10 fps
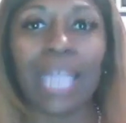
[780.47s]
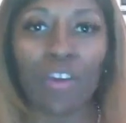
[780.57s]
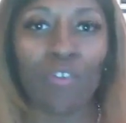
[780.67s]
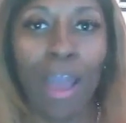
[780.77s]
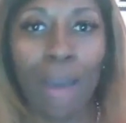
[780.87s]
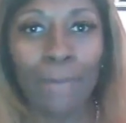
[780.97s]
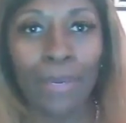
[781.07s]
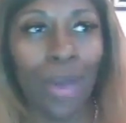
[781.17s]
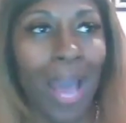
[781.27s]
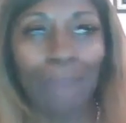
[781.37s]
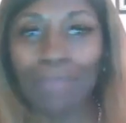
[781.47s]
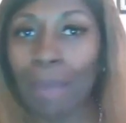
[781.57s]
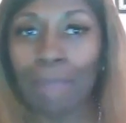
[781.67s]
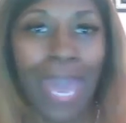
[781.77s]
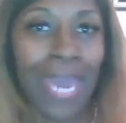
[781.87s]
that crime bill. I'm
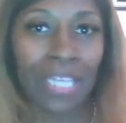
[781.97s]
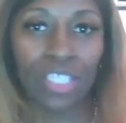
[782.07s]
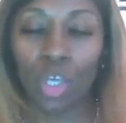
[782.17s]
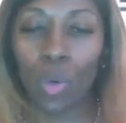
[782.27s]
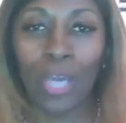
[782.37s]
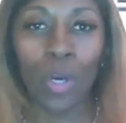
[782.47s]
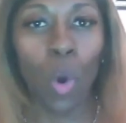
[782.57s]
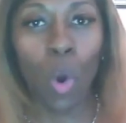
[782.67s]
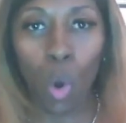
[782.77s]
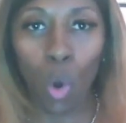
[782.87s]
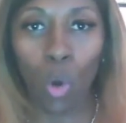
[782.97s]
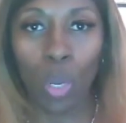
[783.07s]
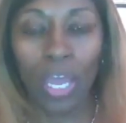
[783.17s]
not mad at Joe at all.